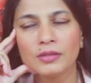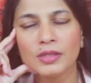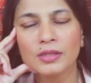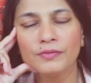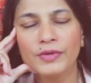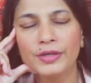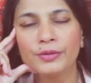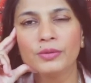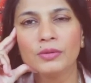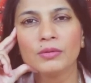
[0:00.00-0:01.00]
take a very
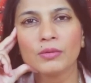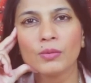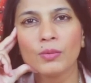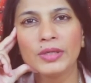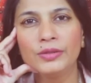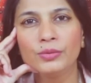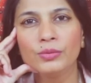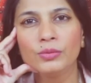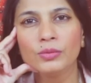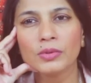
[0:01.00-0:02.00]
good look when
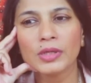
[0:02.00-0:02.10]
you